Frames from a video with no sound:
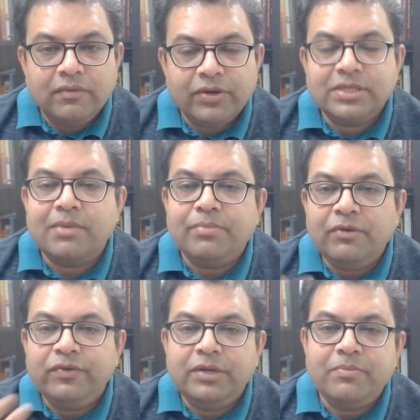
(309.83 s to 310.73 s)
for example,
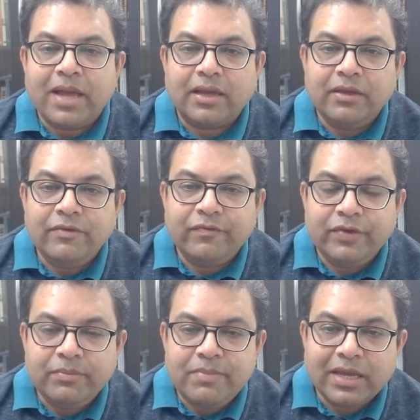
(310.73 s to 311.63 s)
feedback. If
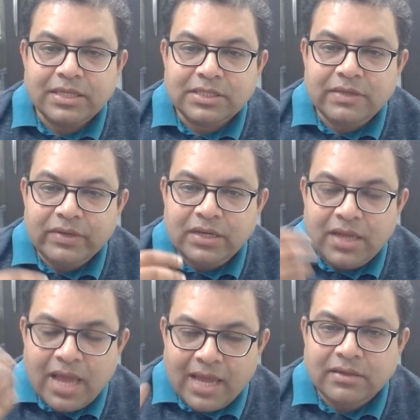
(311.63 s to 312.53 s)
feedback is given
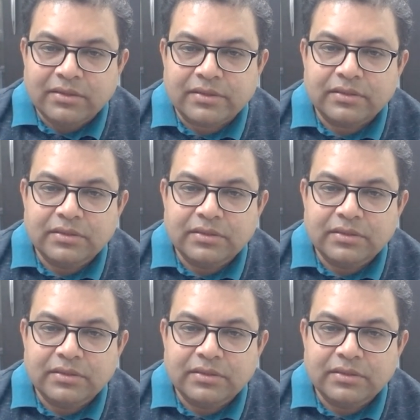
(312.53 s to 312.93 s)
in anger,